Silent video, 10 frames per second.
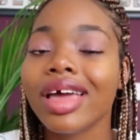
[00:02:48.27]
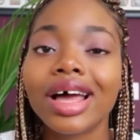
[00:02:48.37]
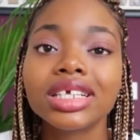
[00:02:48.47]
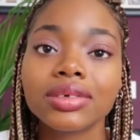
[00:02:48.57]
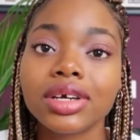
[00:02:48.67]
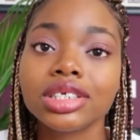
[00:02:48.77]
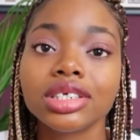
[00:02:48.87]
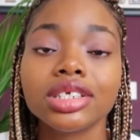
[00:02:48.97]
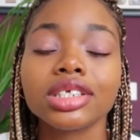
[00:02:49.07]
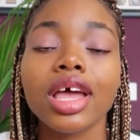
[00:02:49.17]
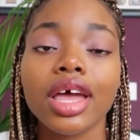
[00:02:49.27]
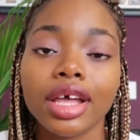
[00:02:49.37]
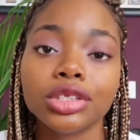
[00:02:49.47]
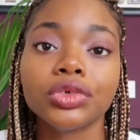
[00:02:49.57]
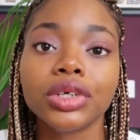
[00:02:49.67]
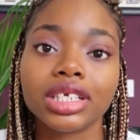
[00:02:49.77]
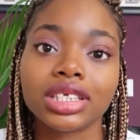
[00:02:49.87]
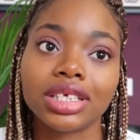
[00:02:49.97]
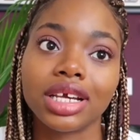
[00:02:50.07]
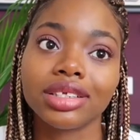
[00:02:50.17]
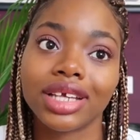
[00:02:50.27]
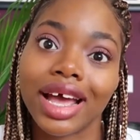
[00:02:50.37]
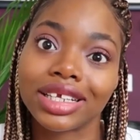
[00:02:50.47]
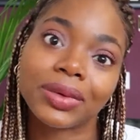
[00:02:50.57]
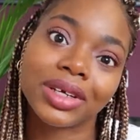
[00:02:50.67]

Ask questions and don't hesitate to ask